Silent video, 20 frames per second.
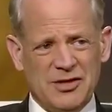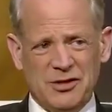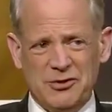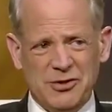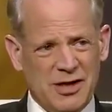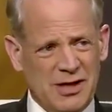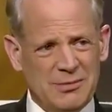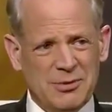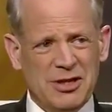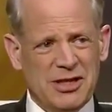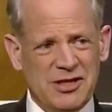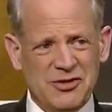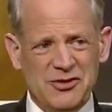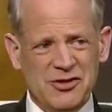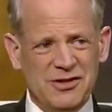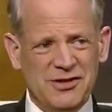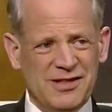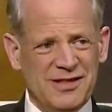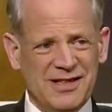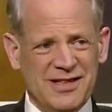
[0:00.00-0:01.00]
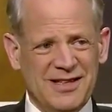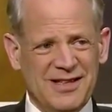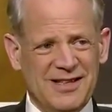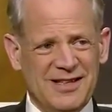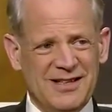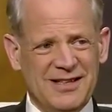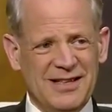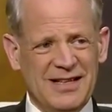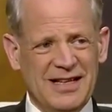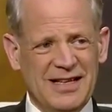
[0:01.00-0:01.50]
her nomination,
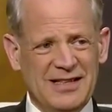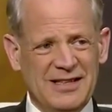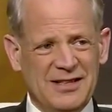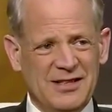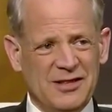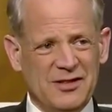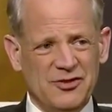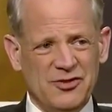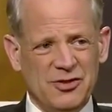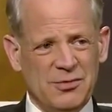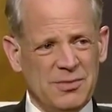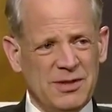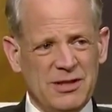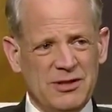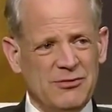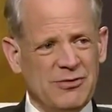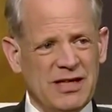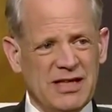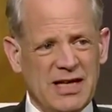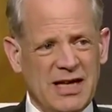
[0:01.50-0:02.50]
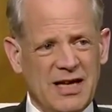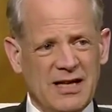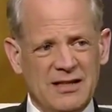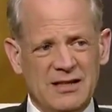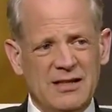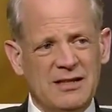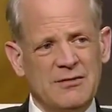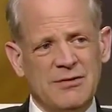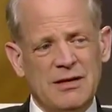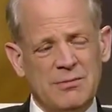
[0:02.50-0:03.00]
and she'll be a great
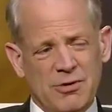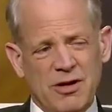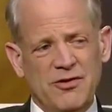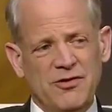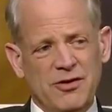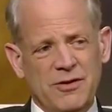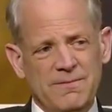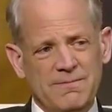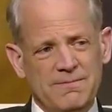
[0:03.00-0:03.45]
candidate, great president.